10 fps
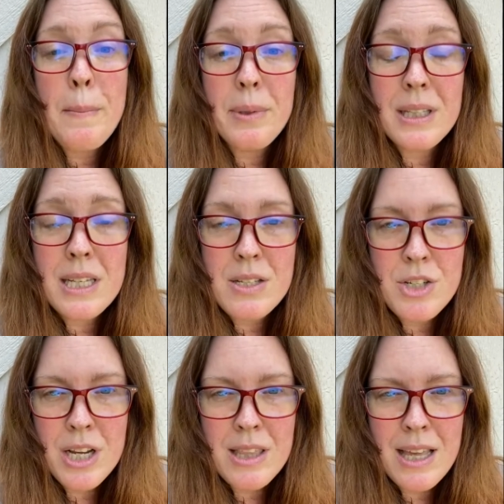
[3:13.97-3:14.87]
Please
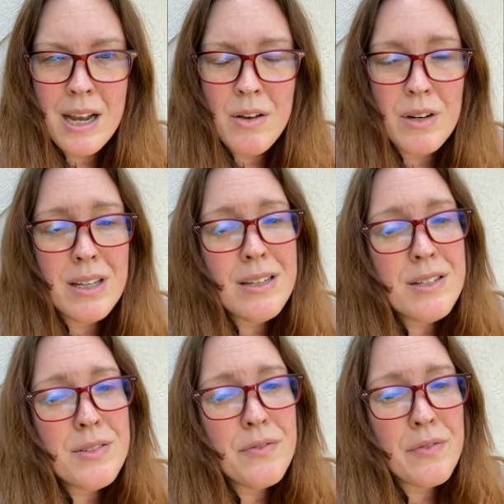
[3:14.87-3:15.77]
check that out. It
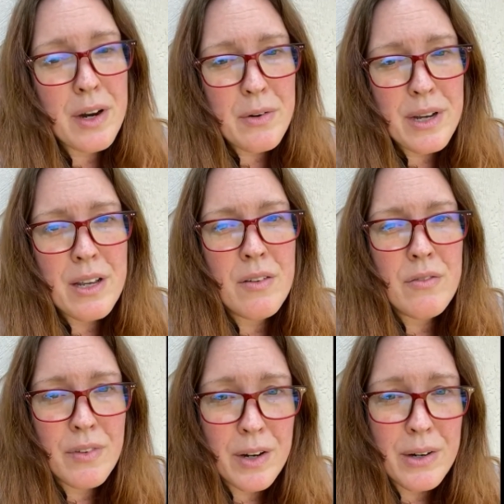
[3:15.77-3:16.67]
is very,
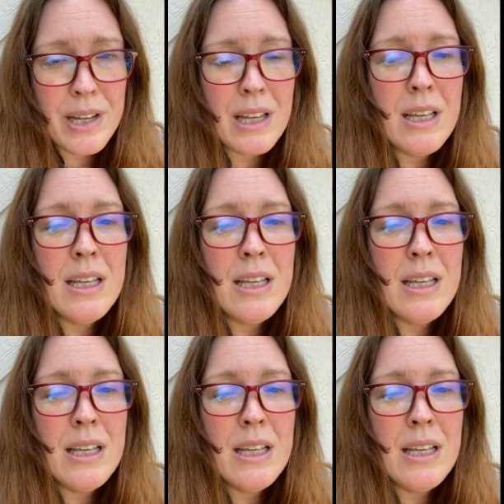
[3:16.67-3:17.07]
very